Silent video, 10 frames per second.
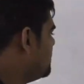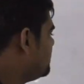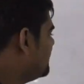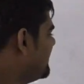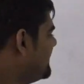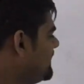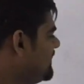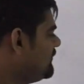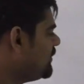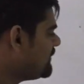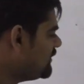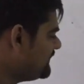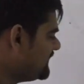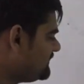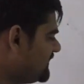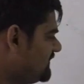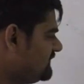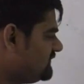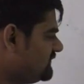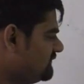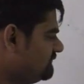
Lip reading: Similarly, what about this series